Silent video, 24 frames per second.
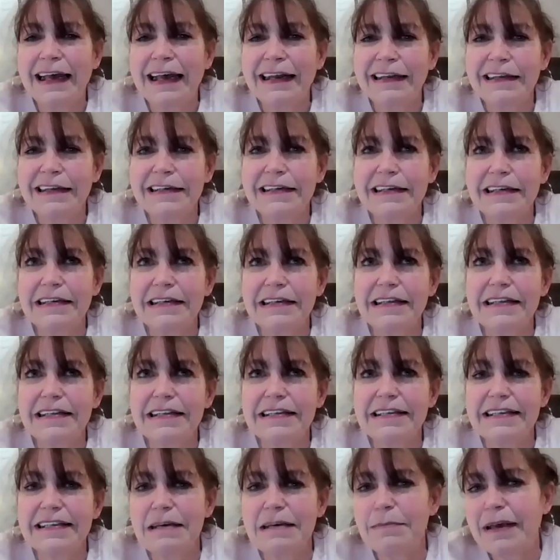add it into the
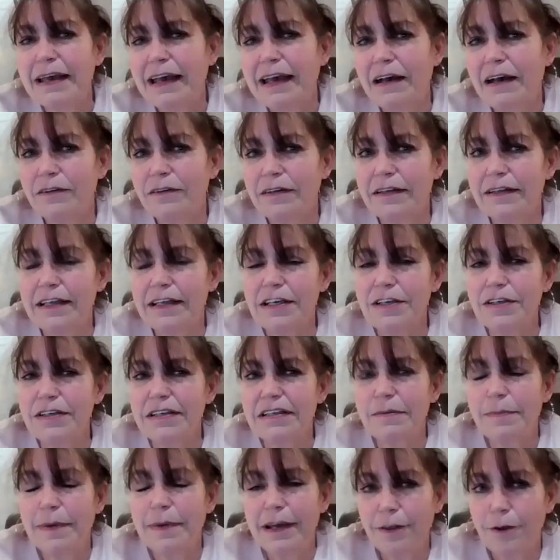same account that they use
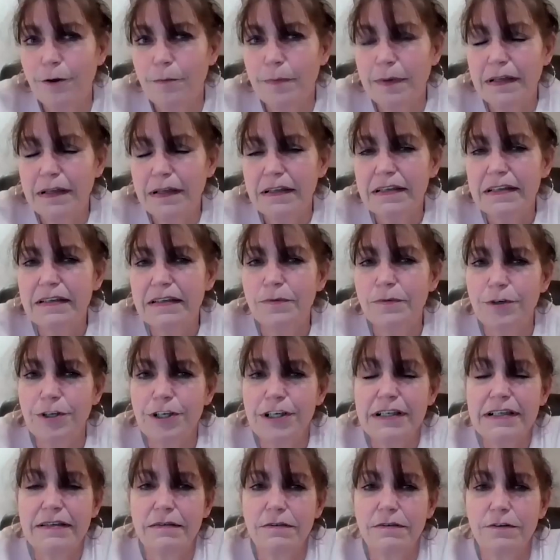to pay their bills, which
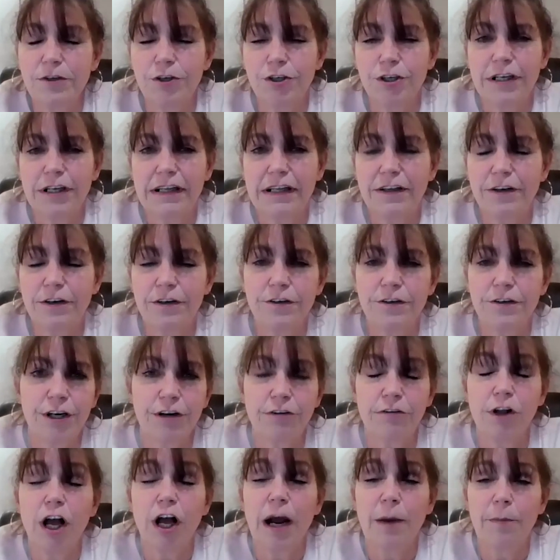is usually their
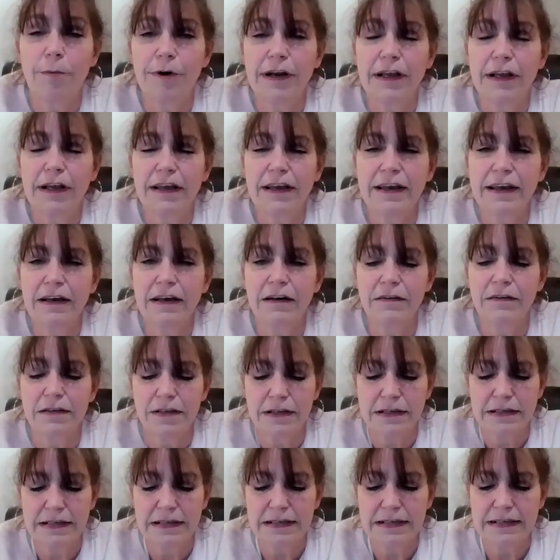general operating account.
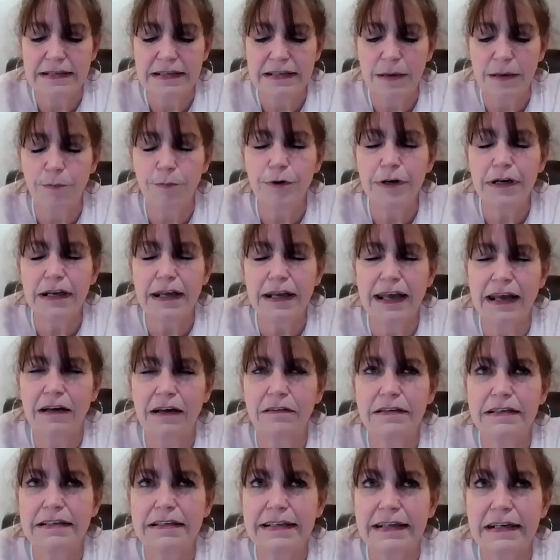So there's a separate
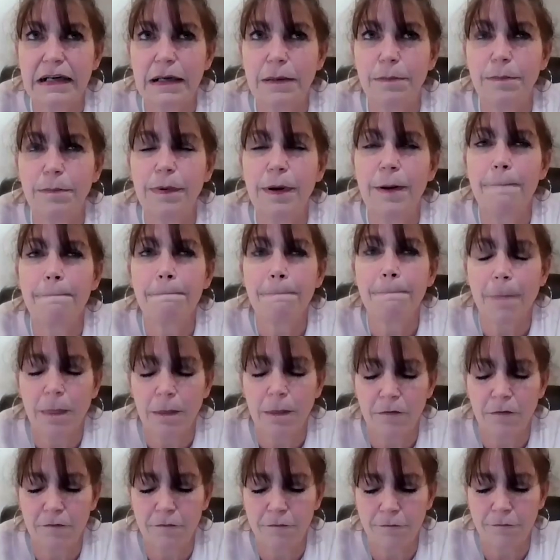account set up
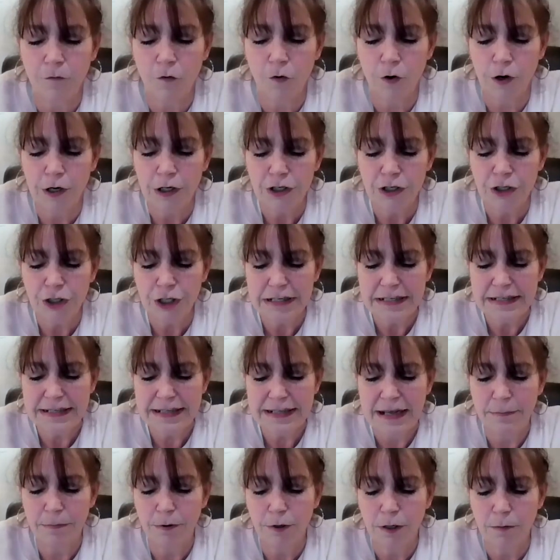for just
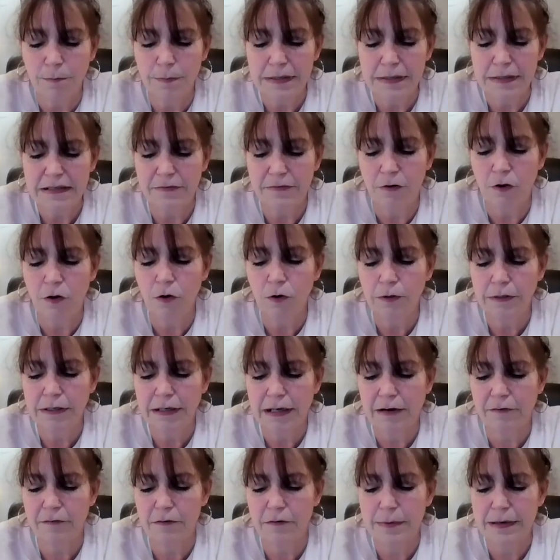that purpose of
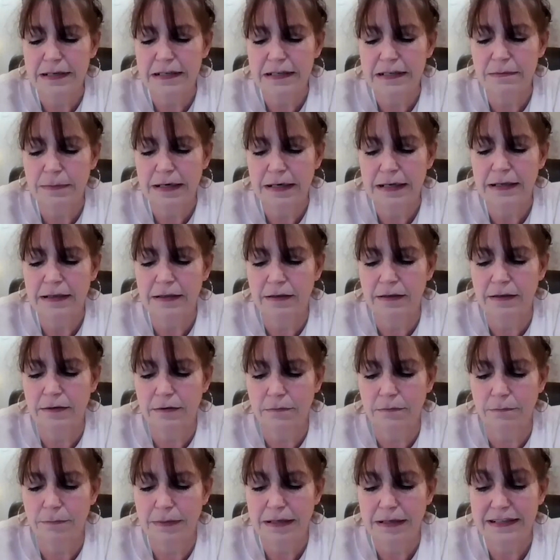holding everybody's money,
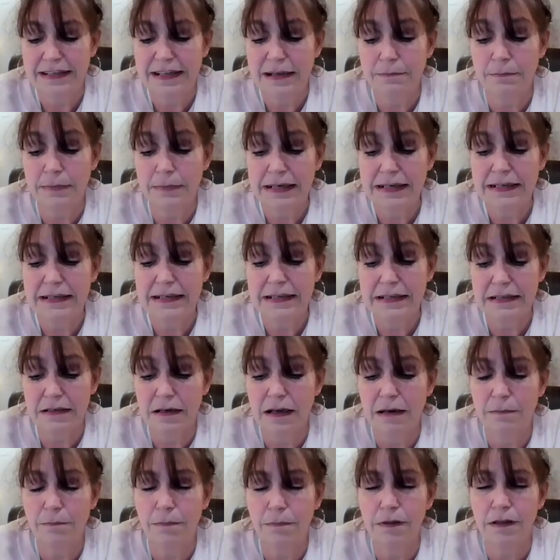because that money does
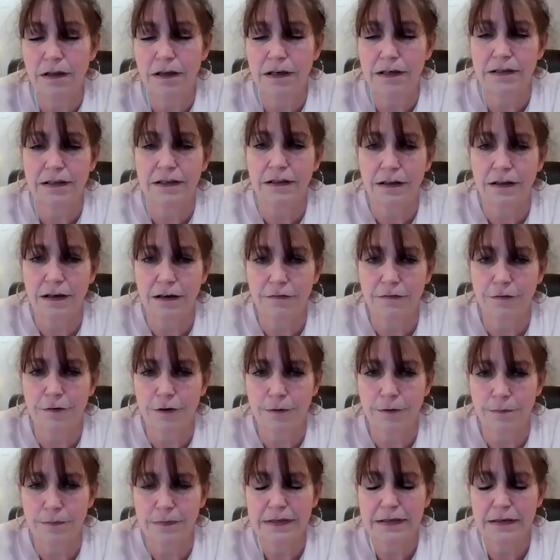not belong to the law
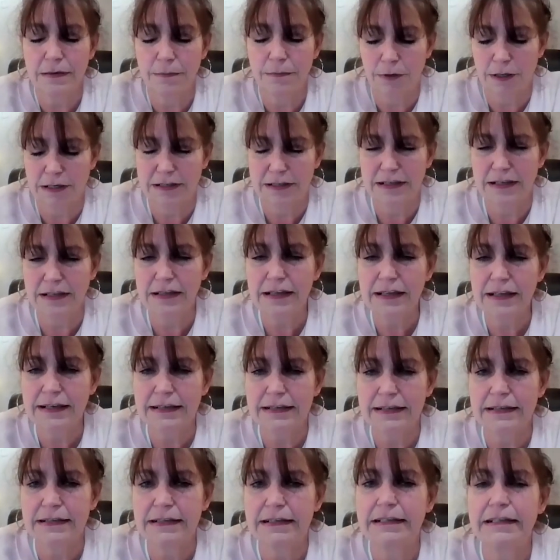firm. It belongs to the
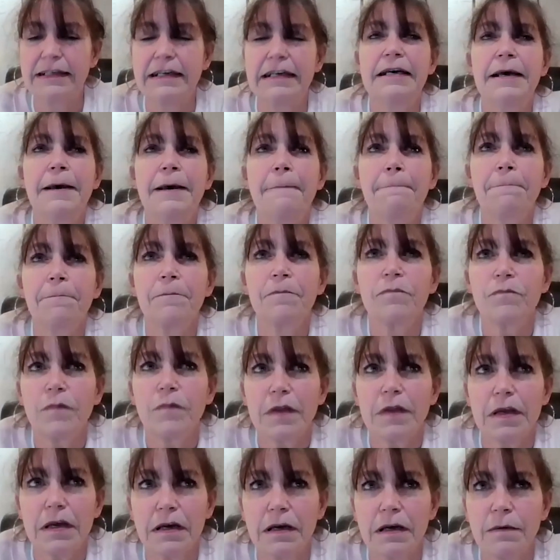clients.
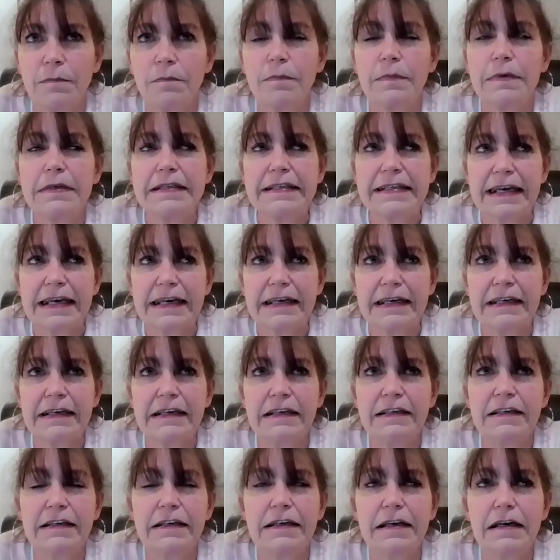
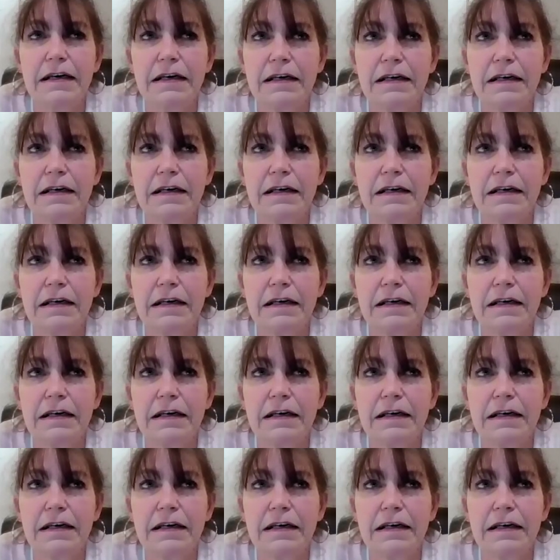Second,